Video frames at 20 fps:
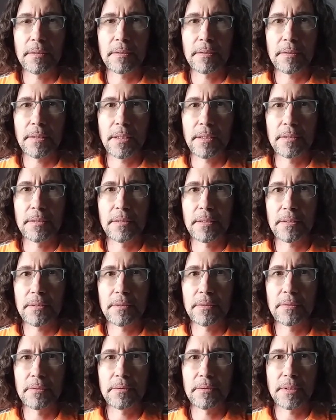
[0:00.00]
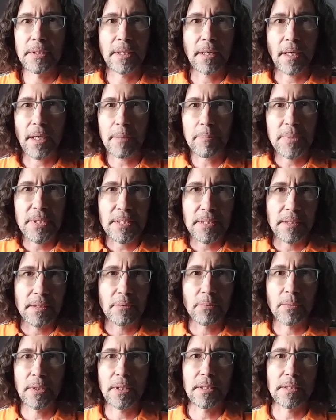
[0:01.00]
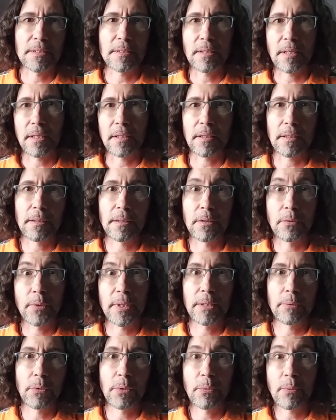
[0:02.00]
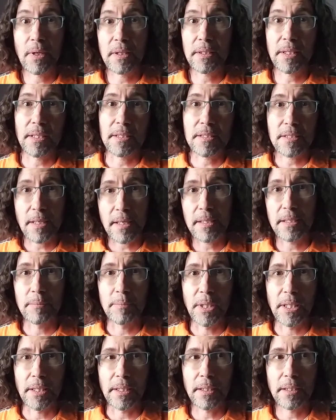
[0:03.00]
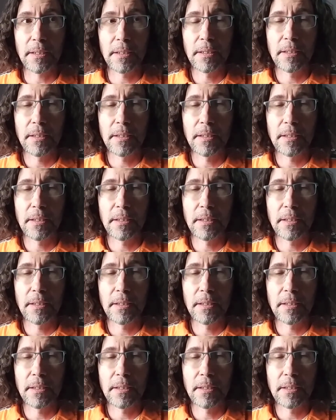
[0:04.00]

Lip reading: and do the opposite when it's like, oh, we want that China money,